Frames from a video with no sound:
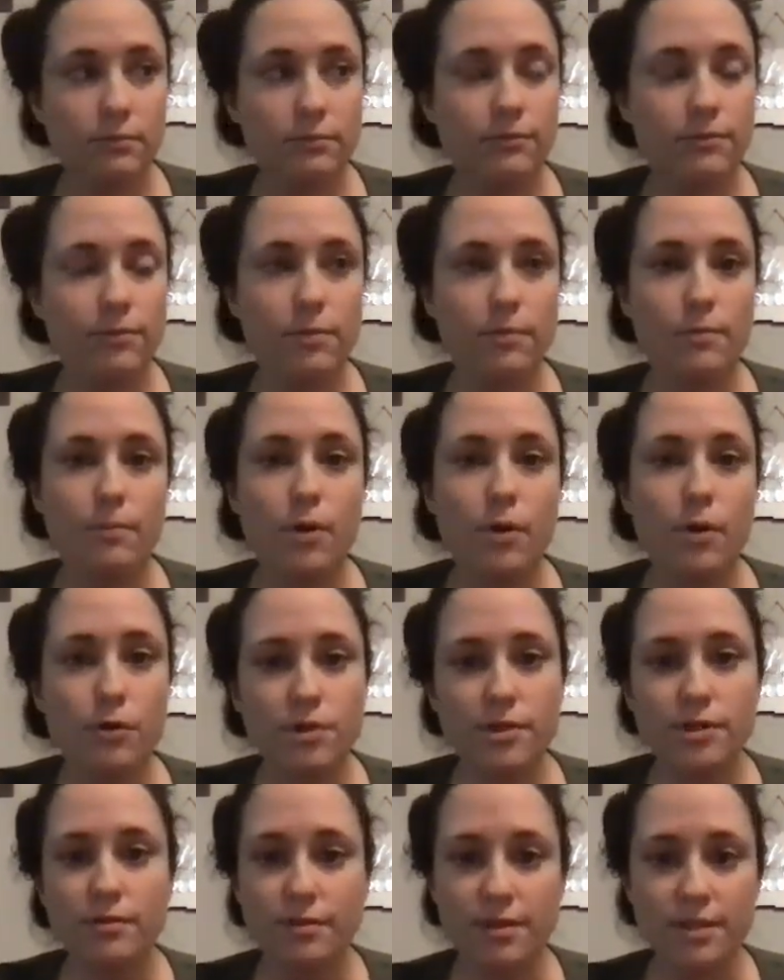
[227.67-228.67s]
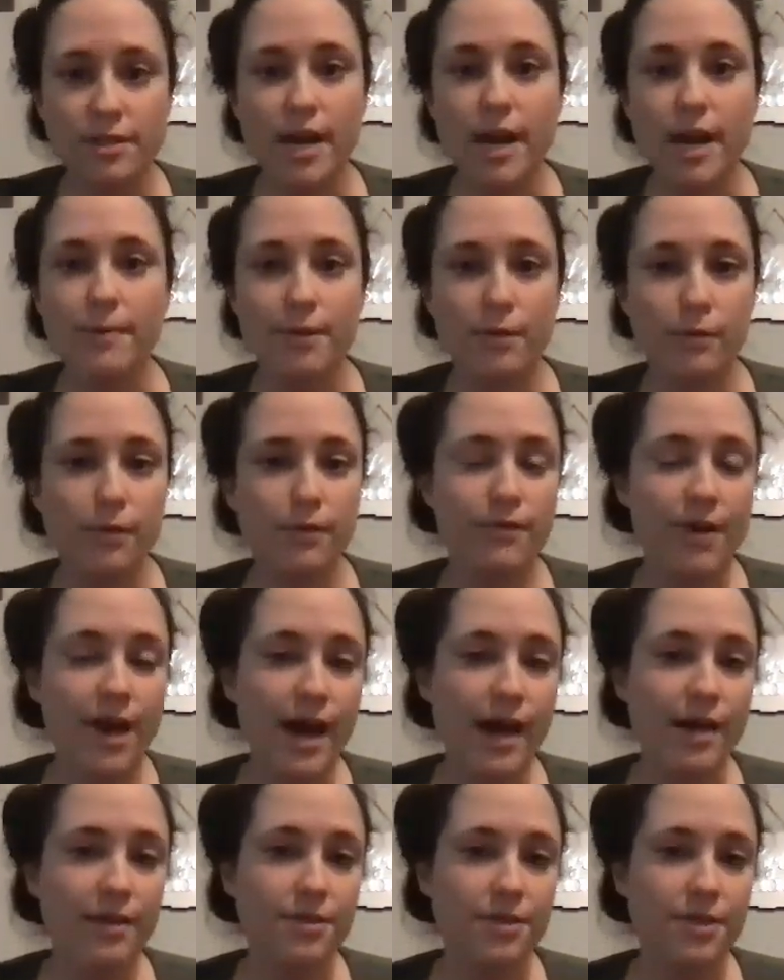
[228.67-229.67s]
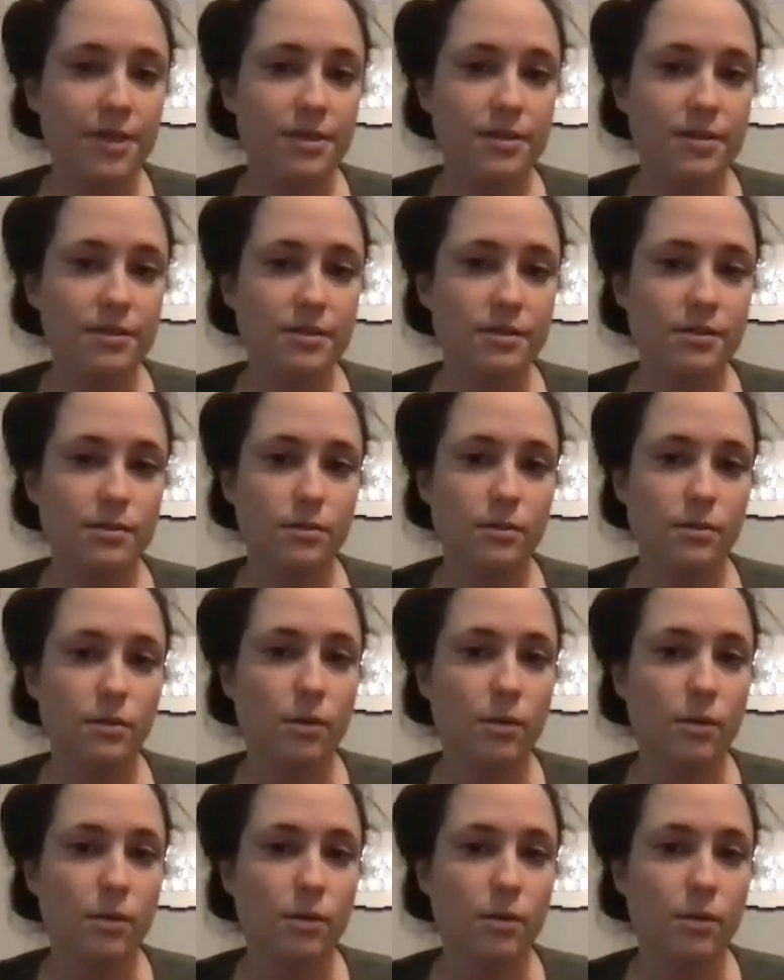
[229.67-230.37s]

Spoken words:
for most of the time that we've had these